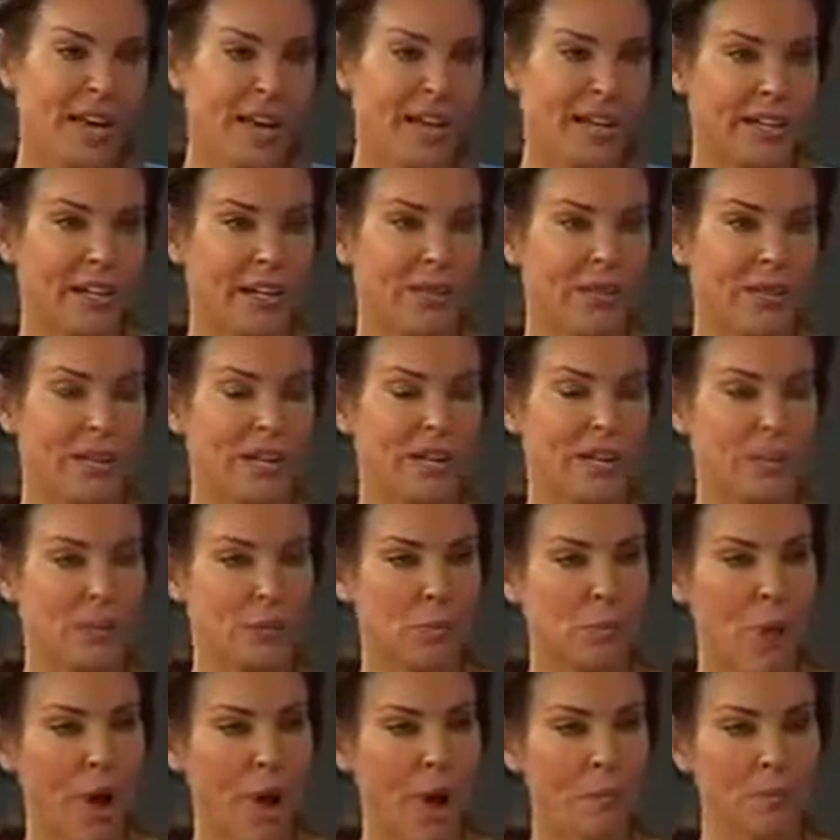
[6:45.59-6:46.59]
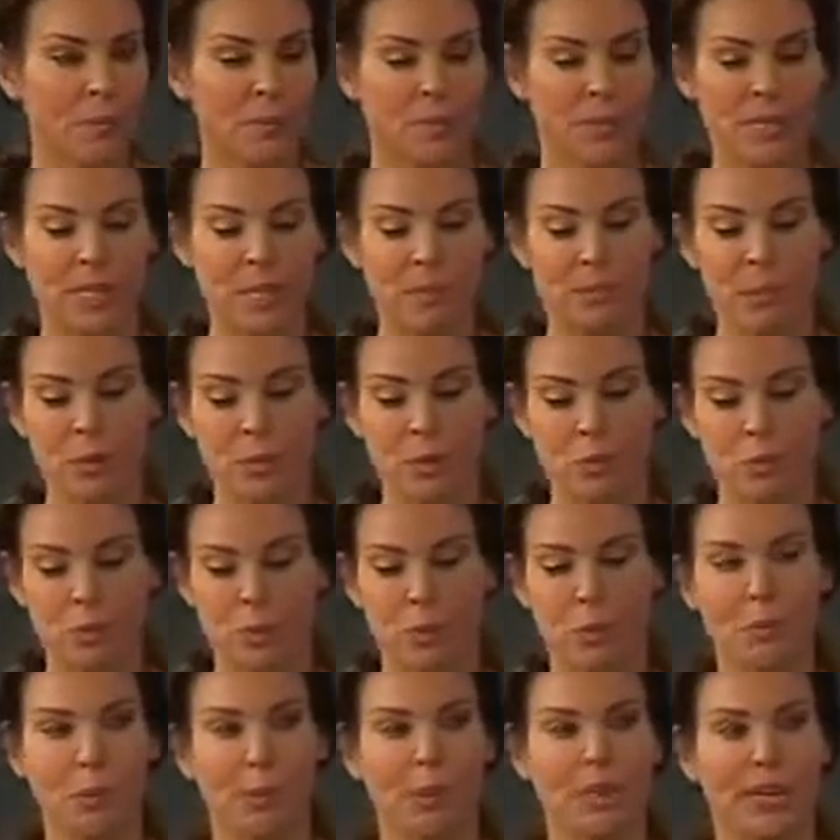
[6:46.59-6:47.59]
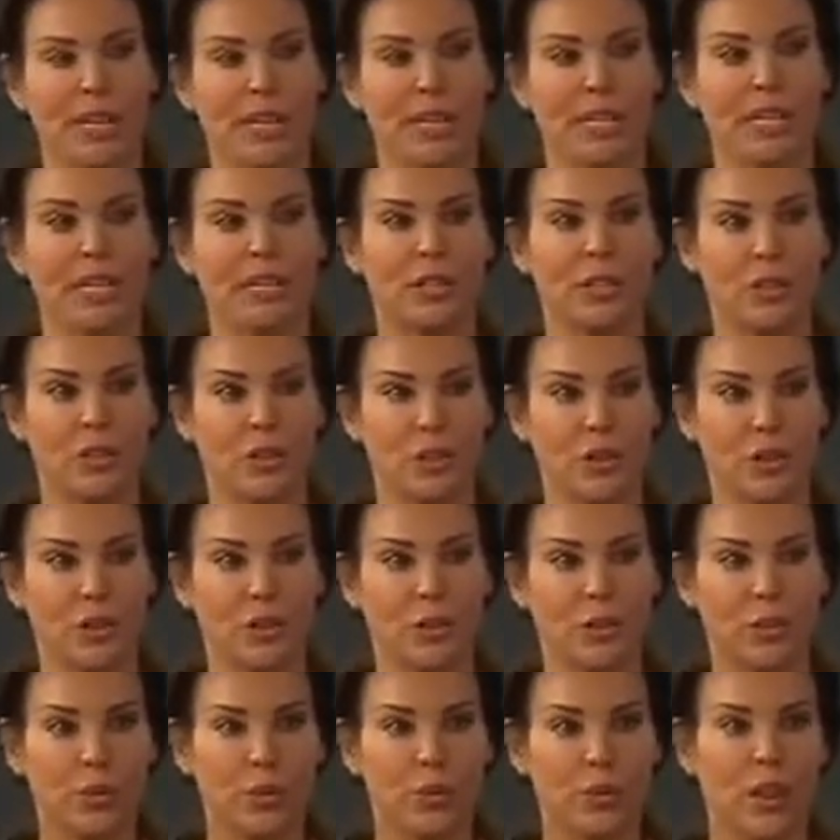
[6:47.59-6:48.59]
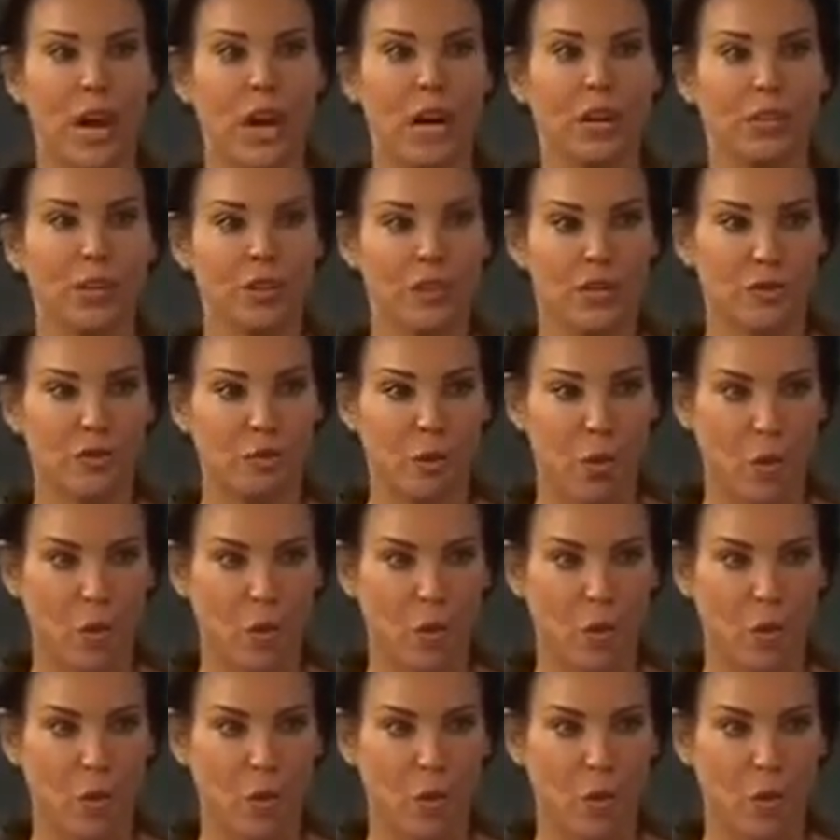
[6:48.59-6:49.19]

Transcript: And I think the problem is most people are eating too large of